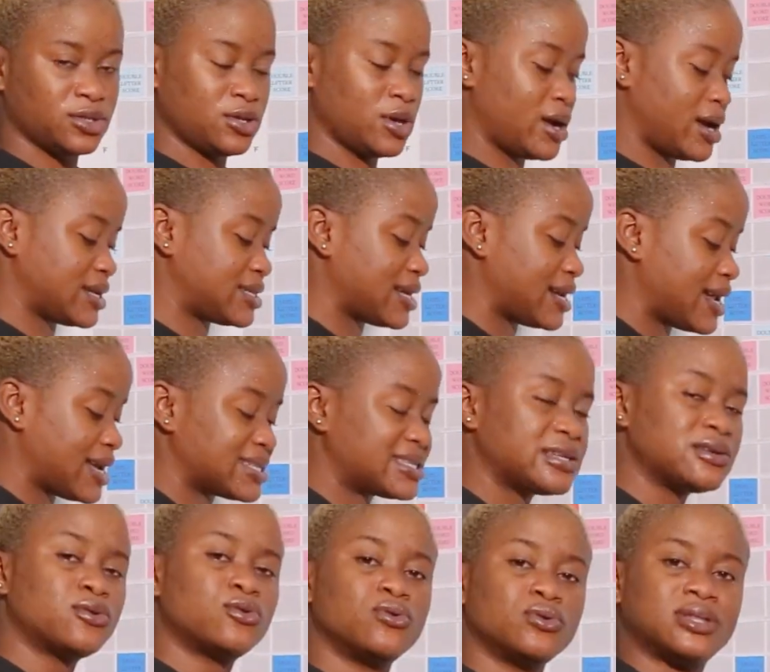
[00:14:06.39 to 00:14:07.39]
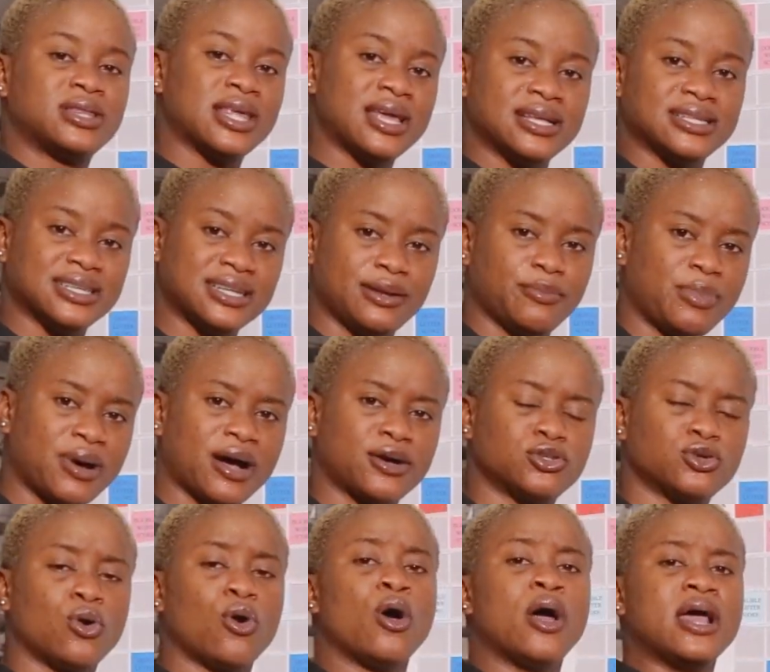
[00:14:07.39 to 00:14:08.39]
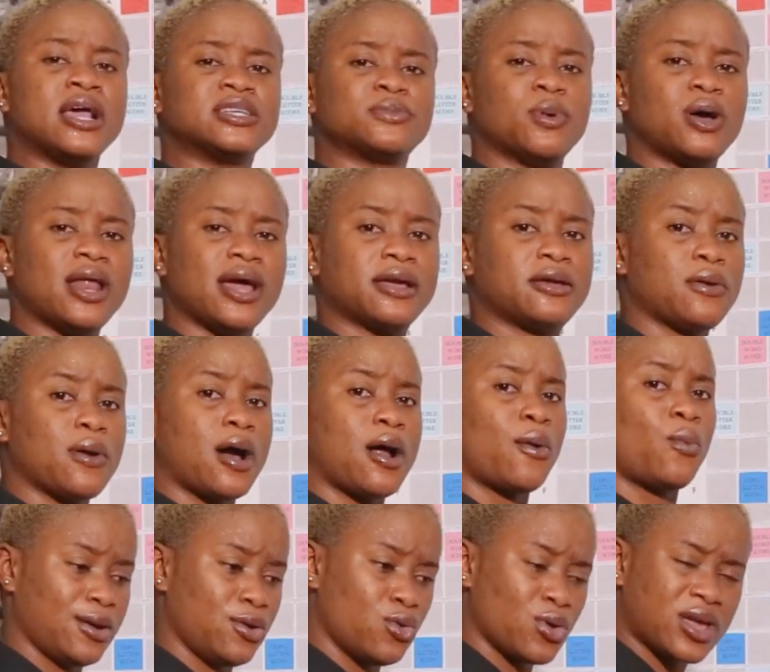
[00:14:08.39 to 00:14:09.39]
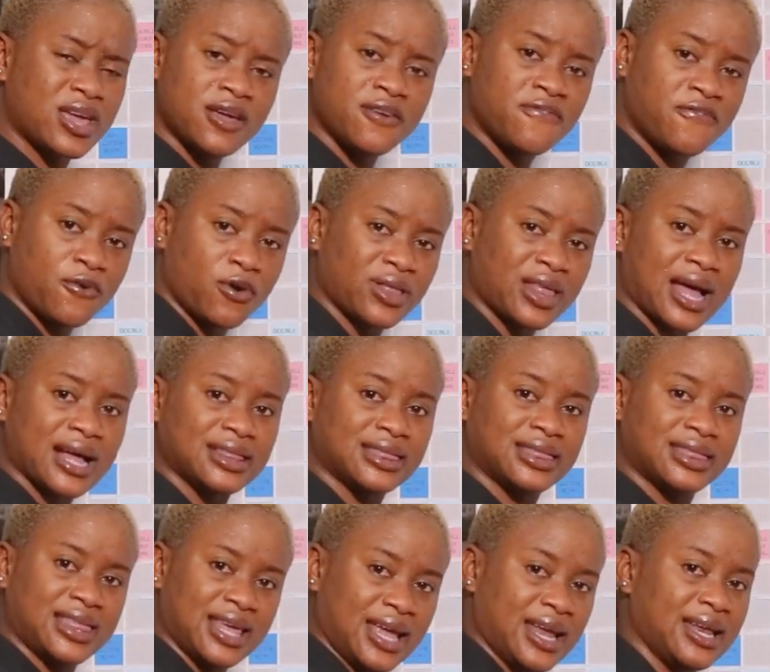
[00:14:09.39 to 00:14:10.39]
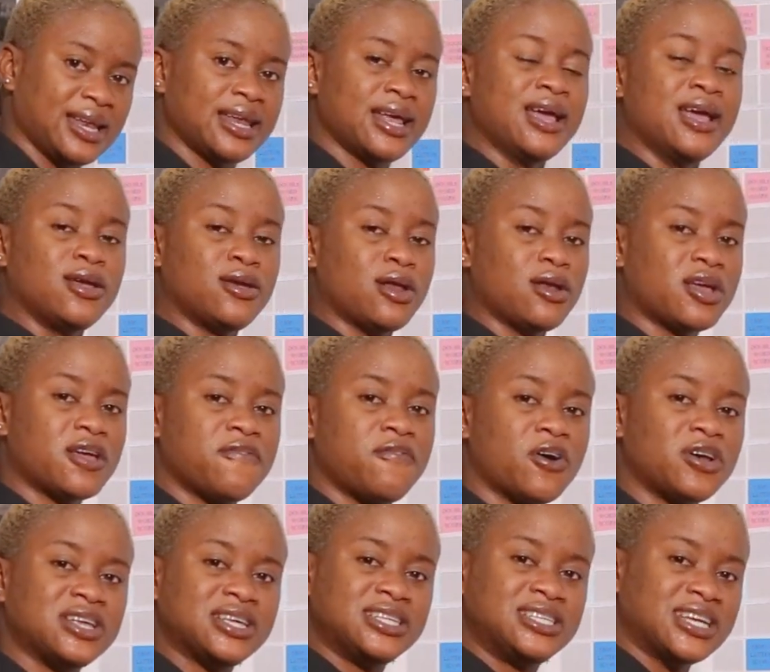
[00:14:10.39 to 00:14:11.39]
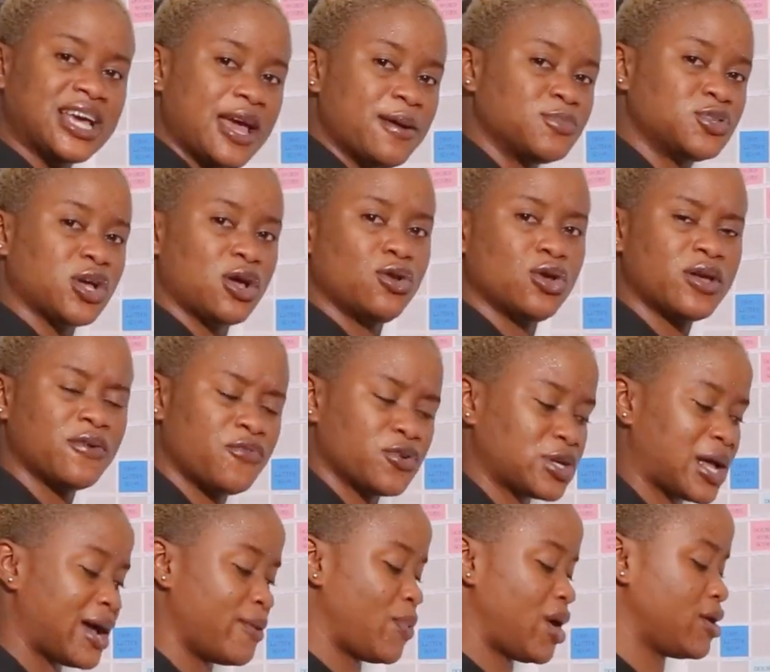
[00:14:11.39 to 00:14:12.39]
Do you understand? There are still good things in the bag. So it's more like you are looking for that thing. You're looking for the gems. You're looking for, and